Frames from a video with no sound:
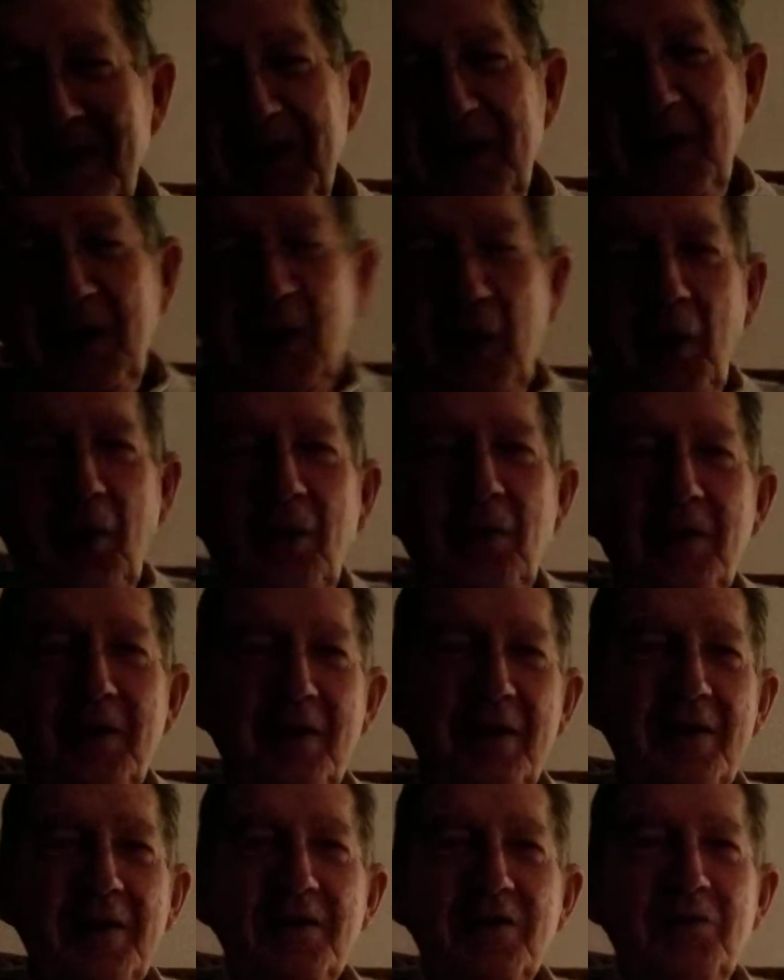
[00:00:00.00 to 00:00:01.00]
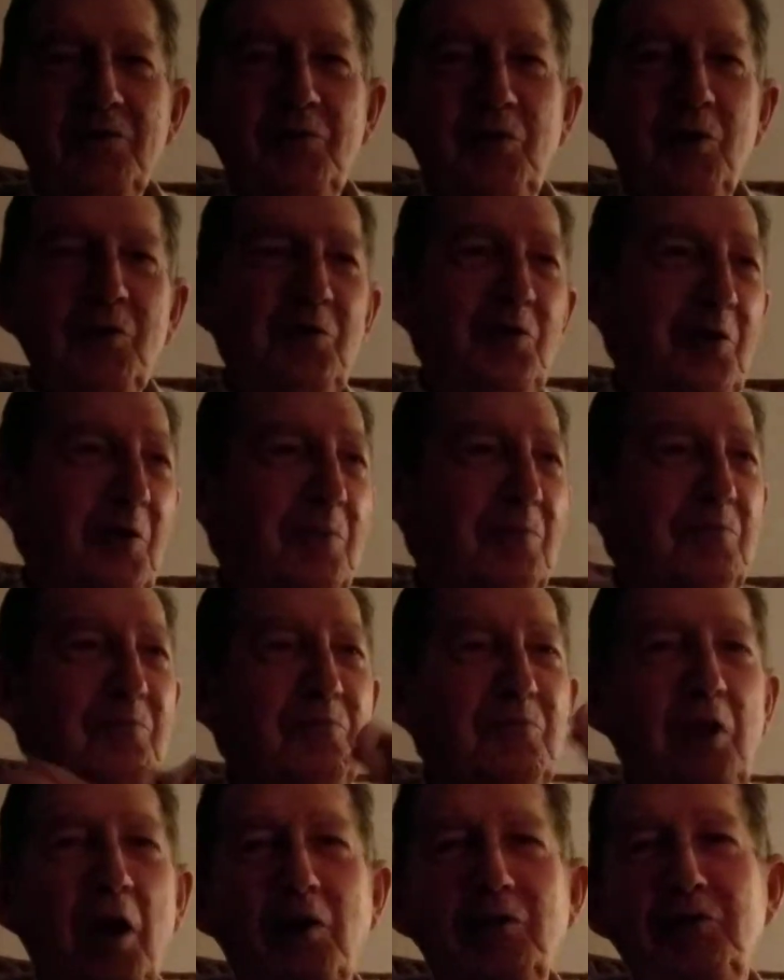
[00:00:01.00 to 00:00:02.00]
and, threw some
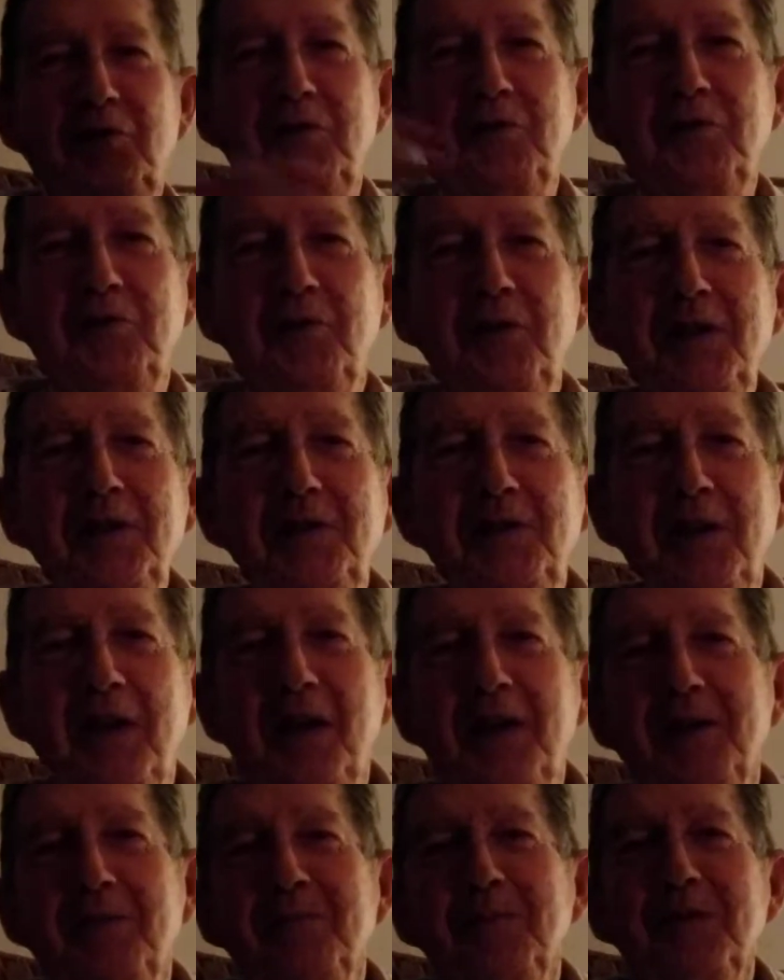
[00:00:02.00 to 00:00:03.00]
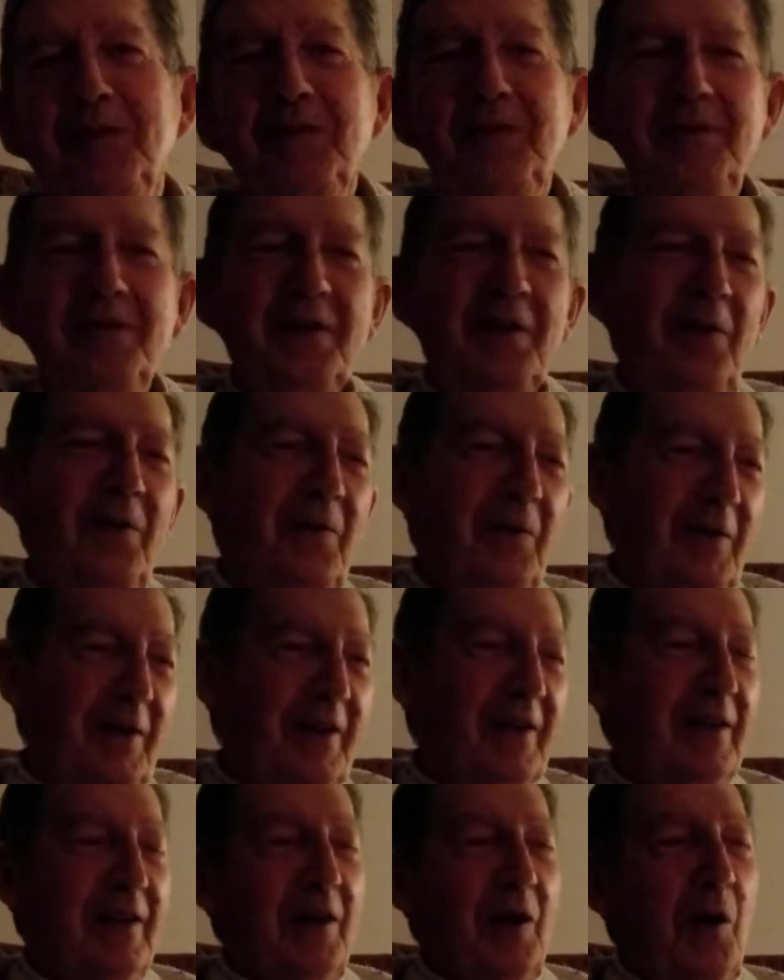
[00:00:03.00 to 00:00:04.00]
dust and grease on them, and,
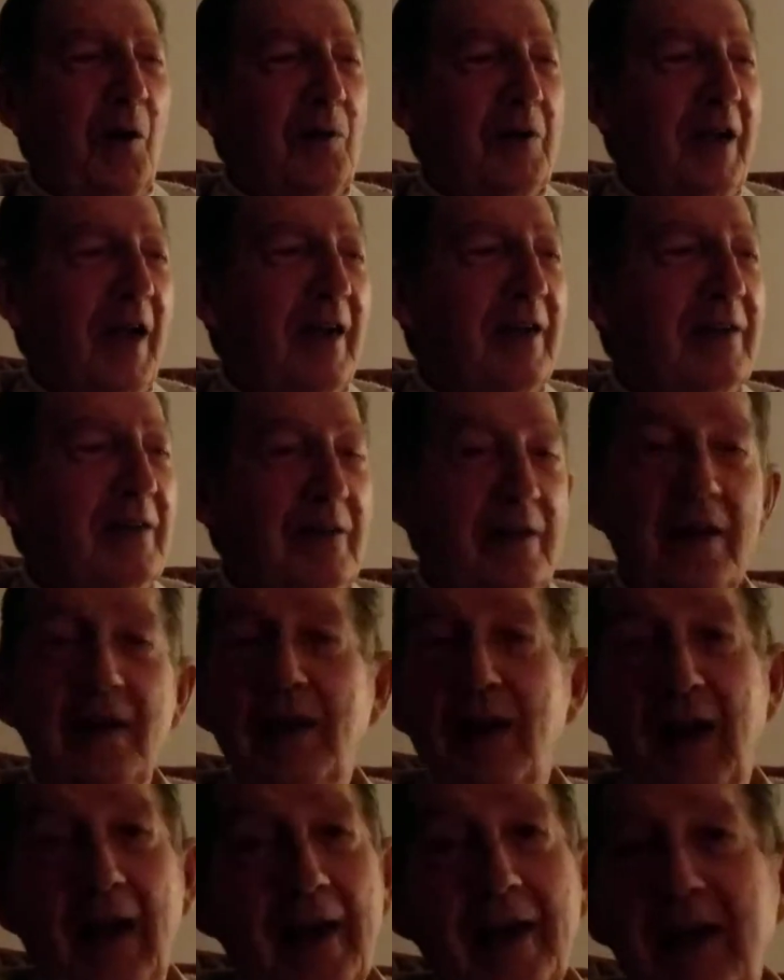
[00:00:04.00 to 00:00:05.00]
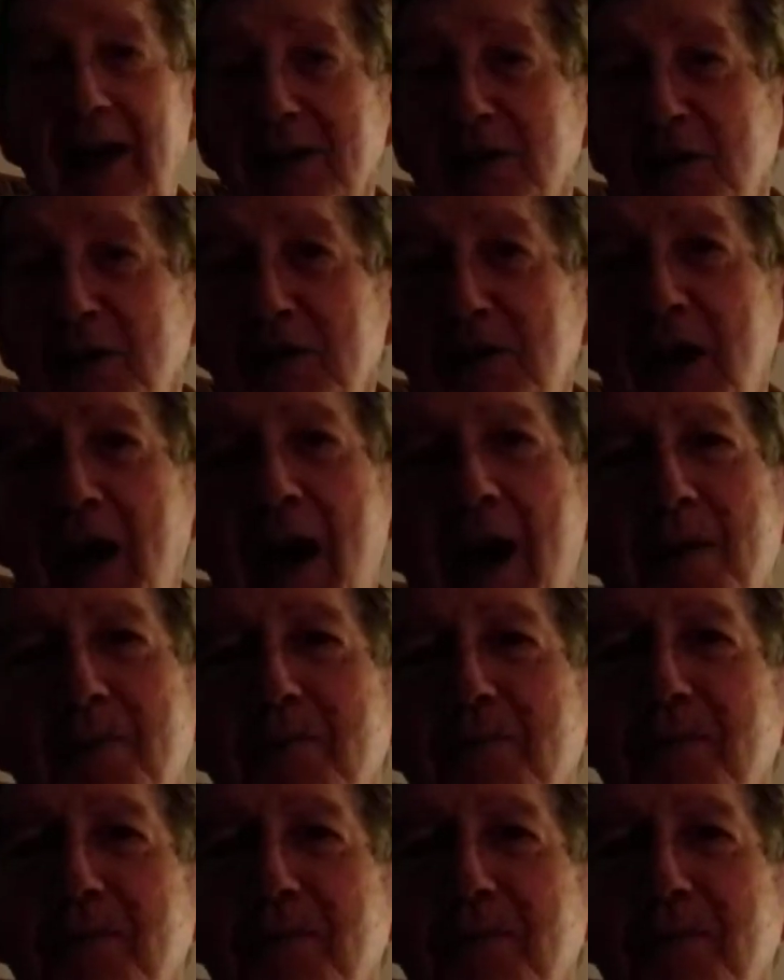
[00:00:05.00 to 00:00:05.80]
okay. And I got the job,